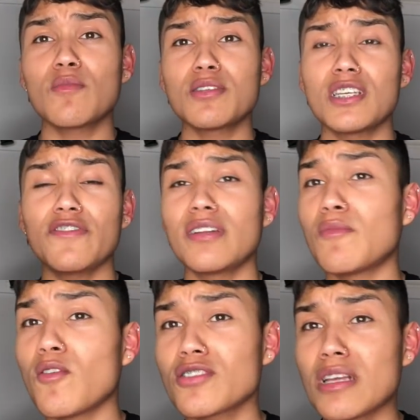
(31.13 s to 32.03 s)
so much different
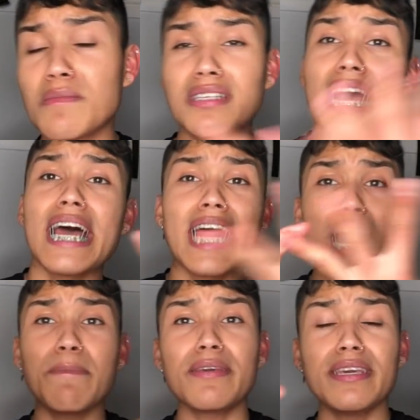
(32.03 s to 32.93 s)
emotions. I'm sad,
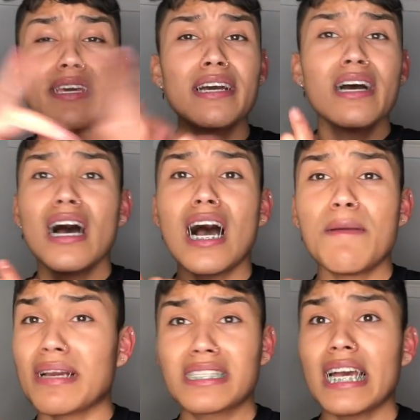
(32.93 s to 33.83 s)
happy,
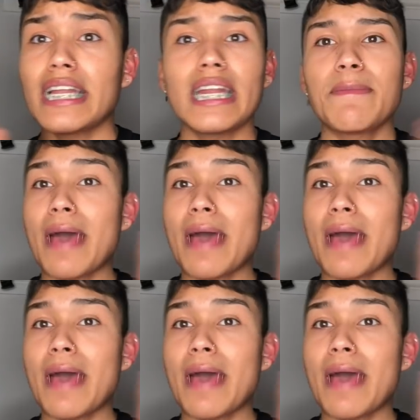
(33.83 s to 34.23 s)
excited,